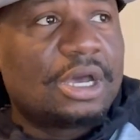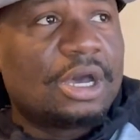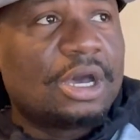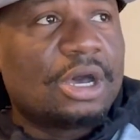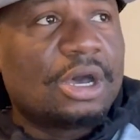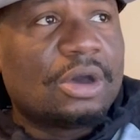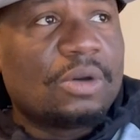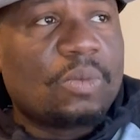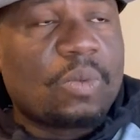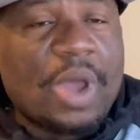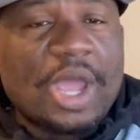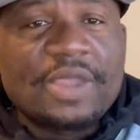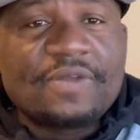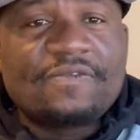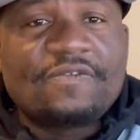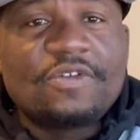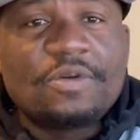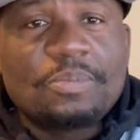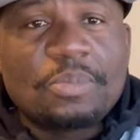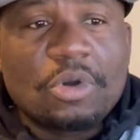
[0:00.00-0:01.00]
a
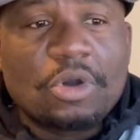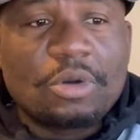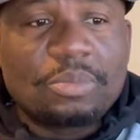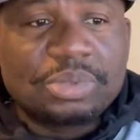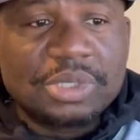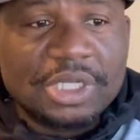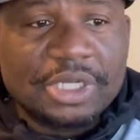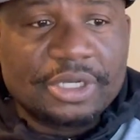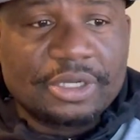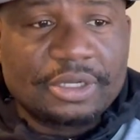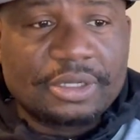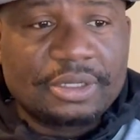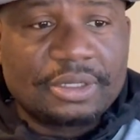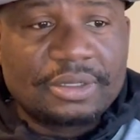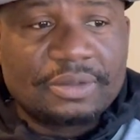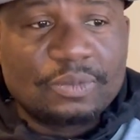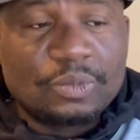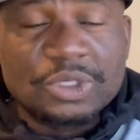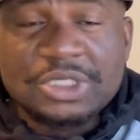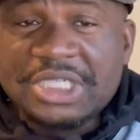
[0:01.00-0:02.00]
white football player,
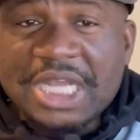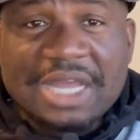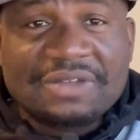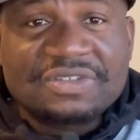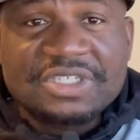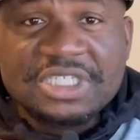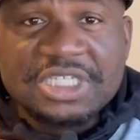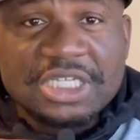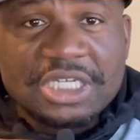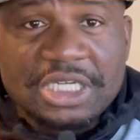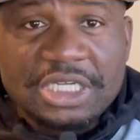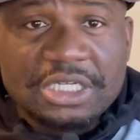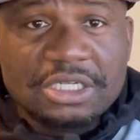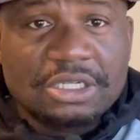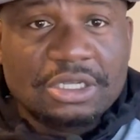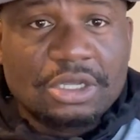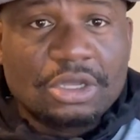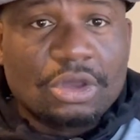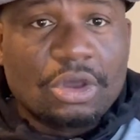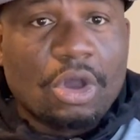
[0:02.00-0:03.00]
which I've seen,
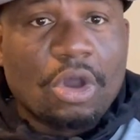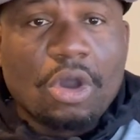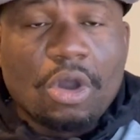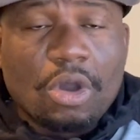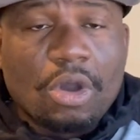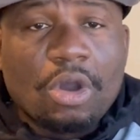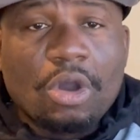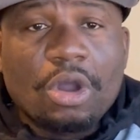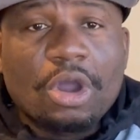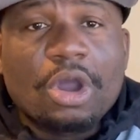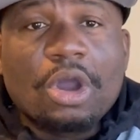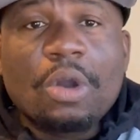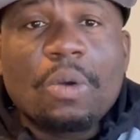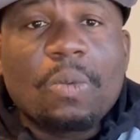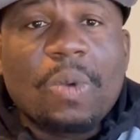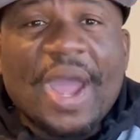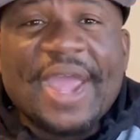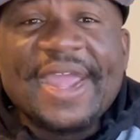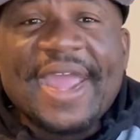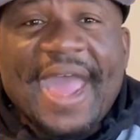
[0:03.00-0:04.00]
or a
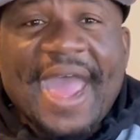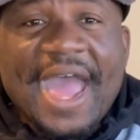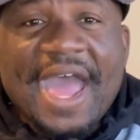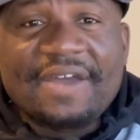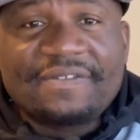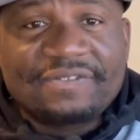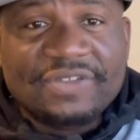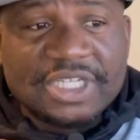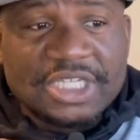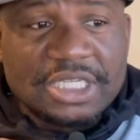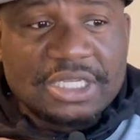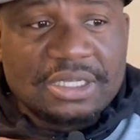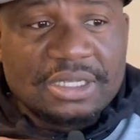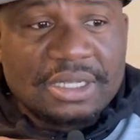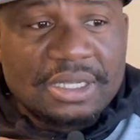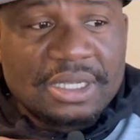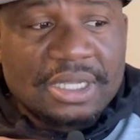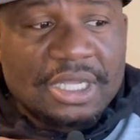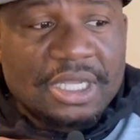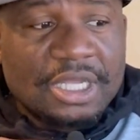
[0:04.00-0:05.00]
white athlete
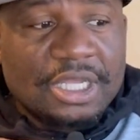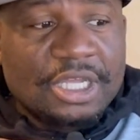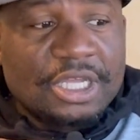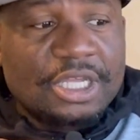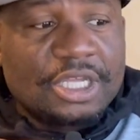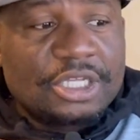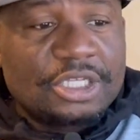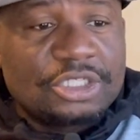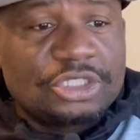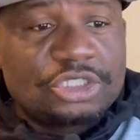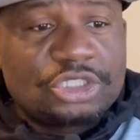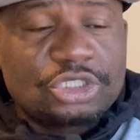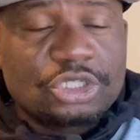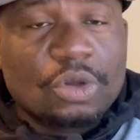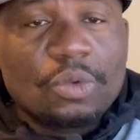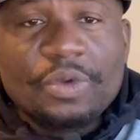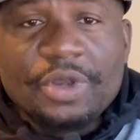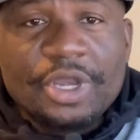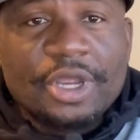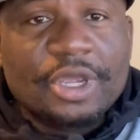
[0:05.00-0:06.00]

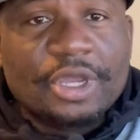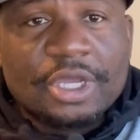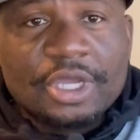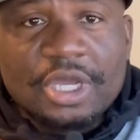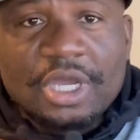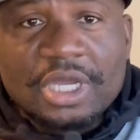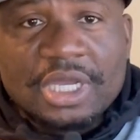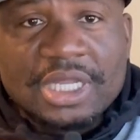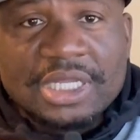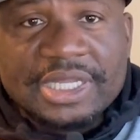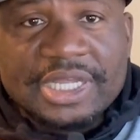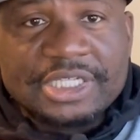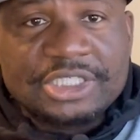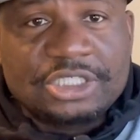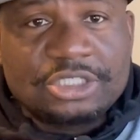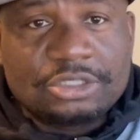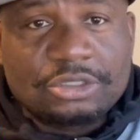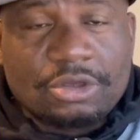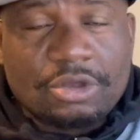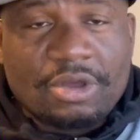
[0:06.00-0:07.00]
showing their gun
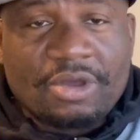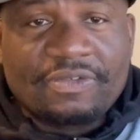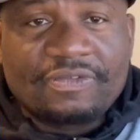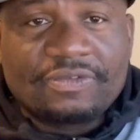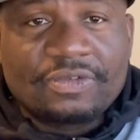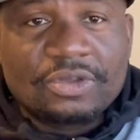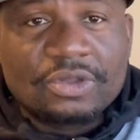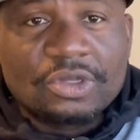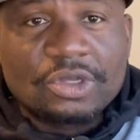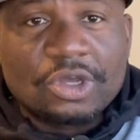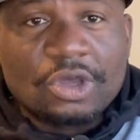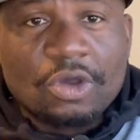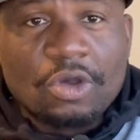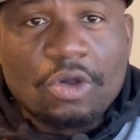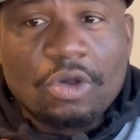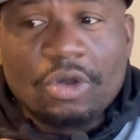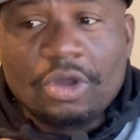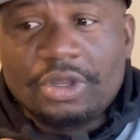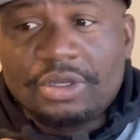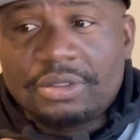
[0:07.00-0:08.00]
collections off
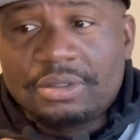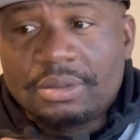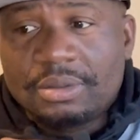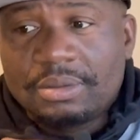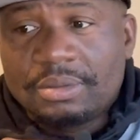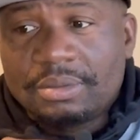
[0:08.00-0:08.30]
on